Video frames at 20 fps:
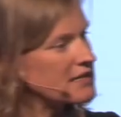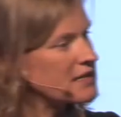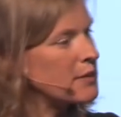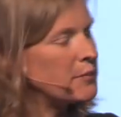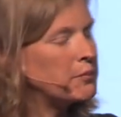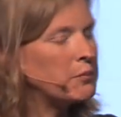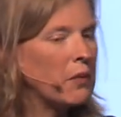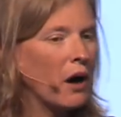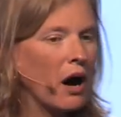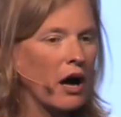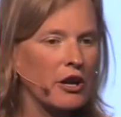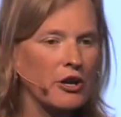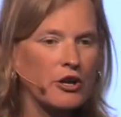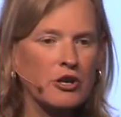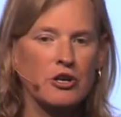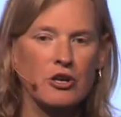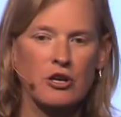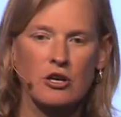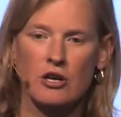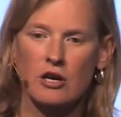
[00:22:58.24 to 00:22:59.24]
that
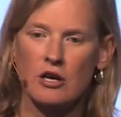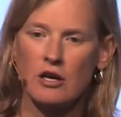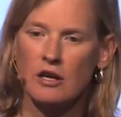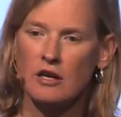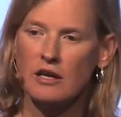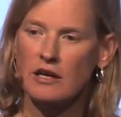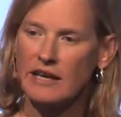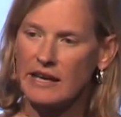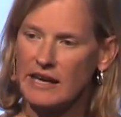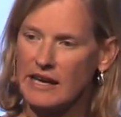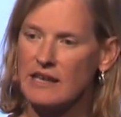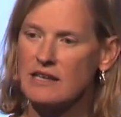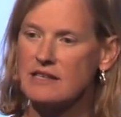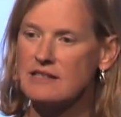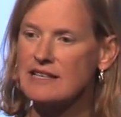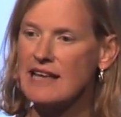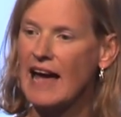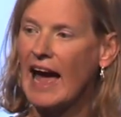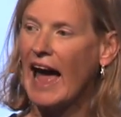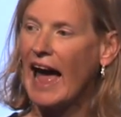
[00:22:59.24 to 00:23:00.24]
monitor
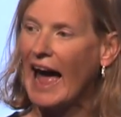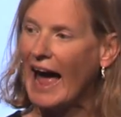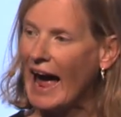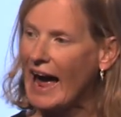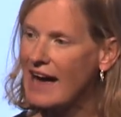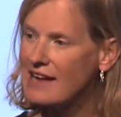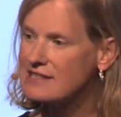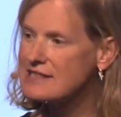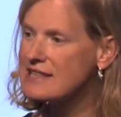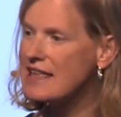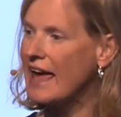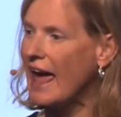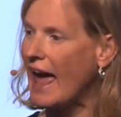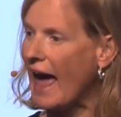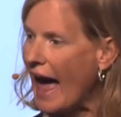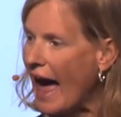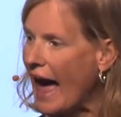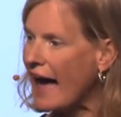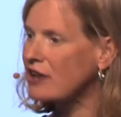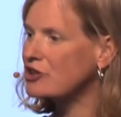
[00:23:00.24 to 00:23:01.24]
kids as they
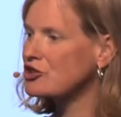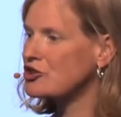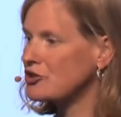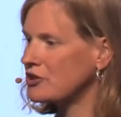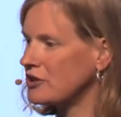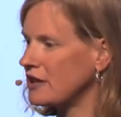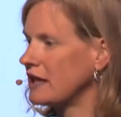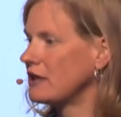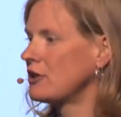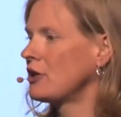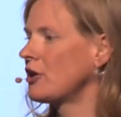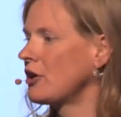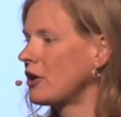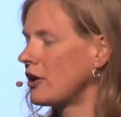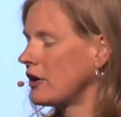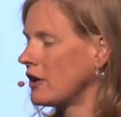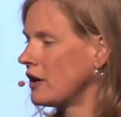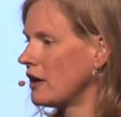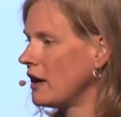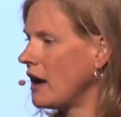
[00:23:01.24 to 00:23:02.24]
actually
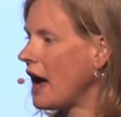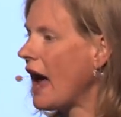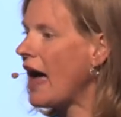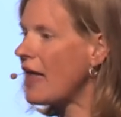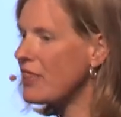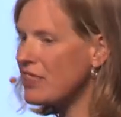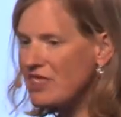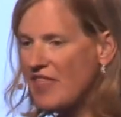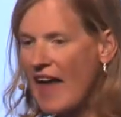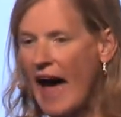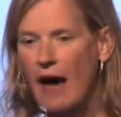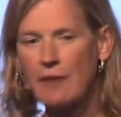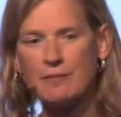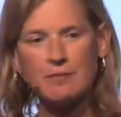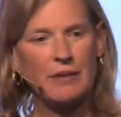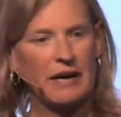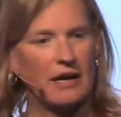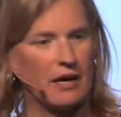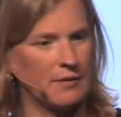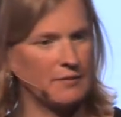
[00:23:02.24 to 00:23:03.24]
learn? And that
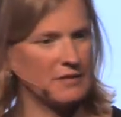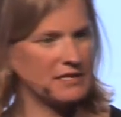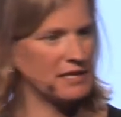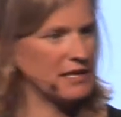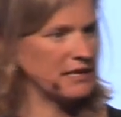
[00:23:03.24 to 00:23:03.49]
becomes the